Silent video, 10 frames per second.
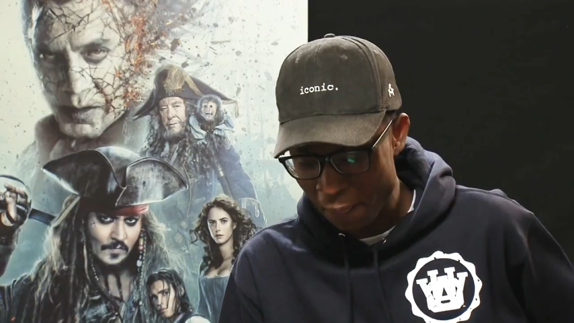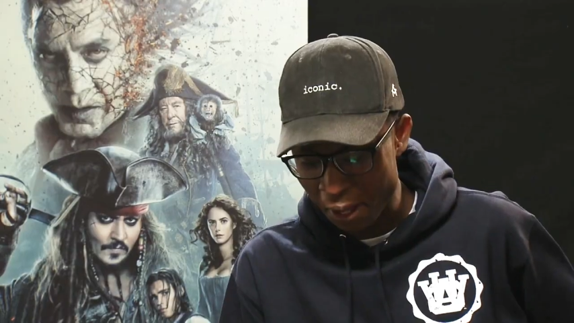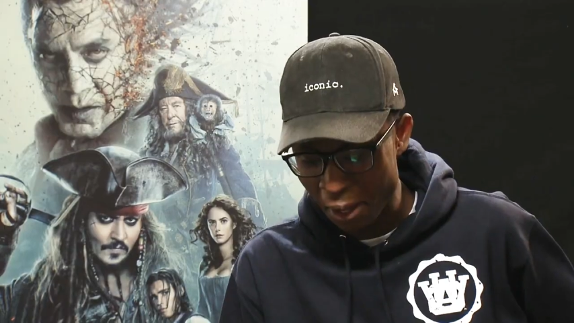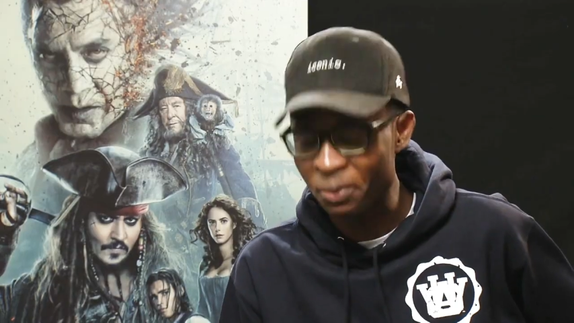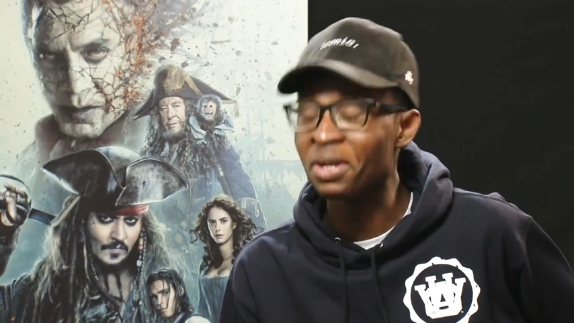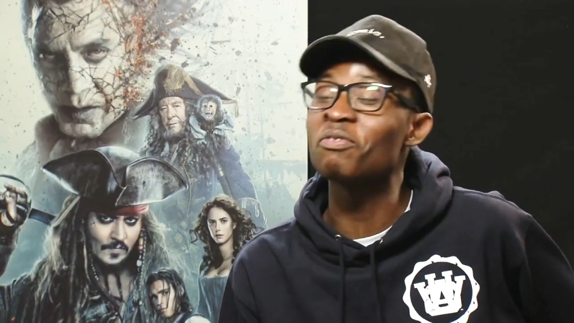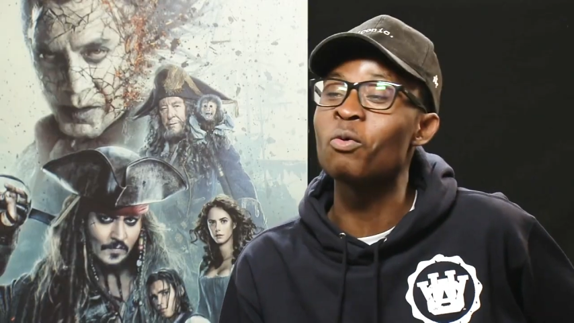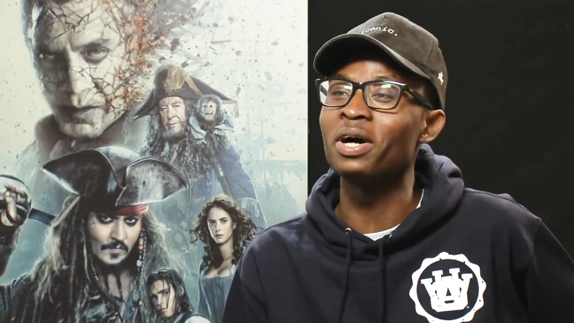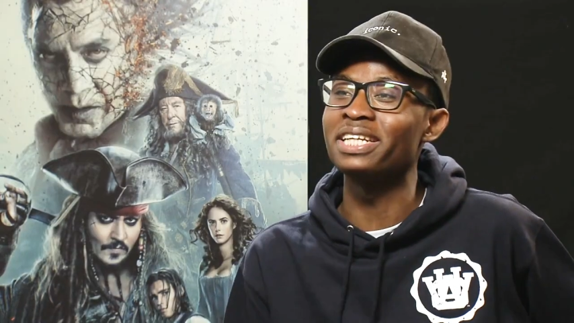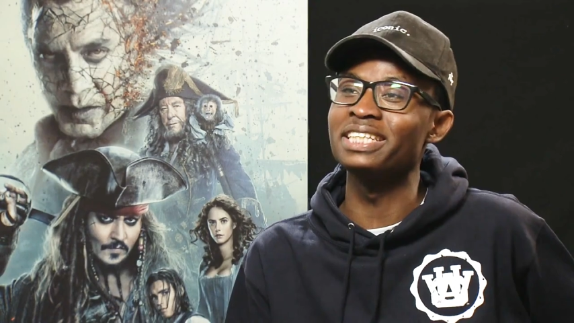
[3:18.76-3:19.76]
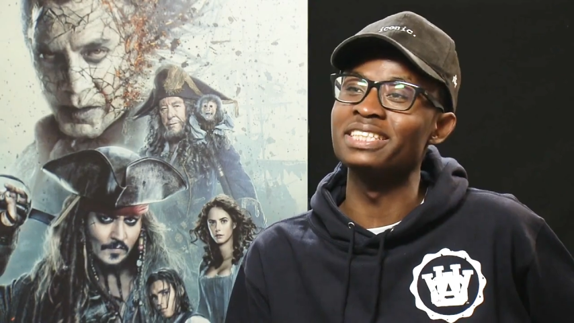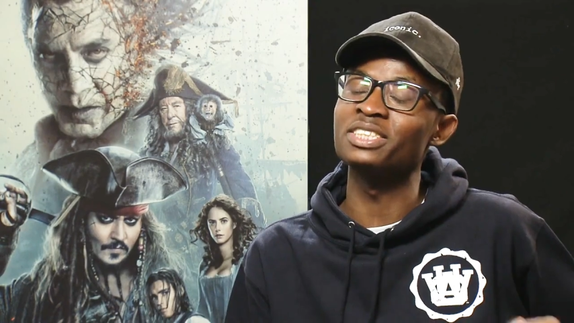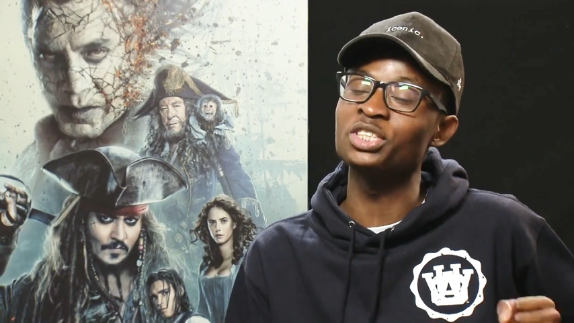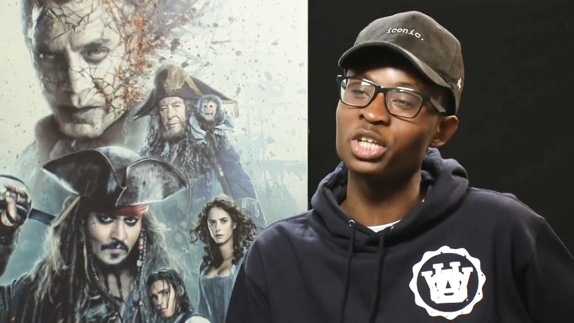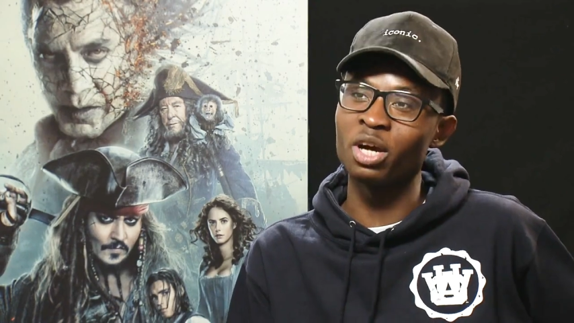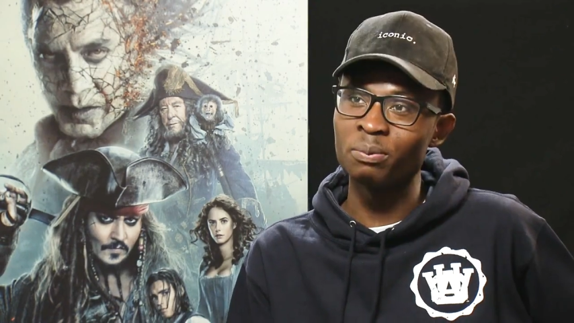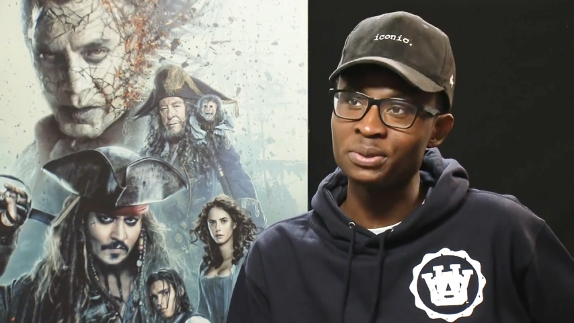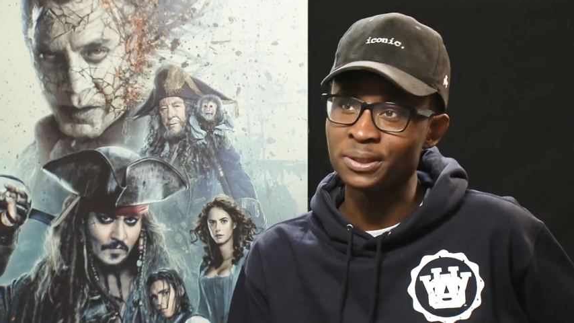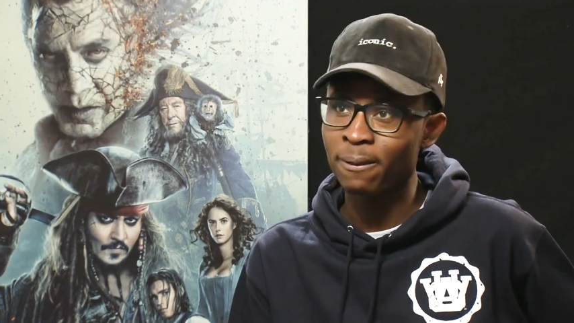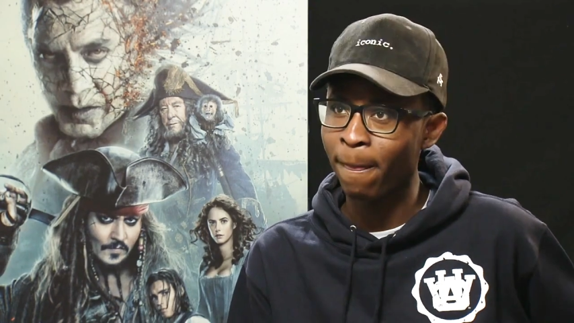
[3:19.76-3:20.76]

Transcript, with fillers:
Speaker 1: go. another one is chirps.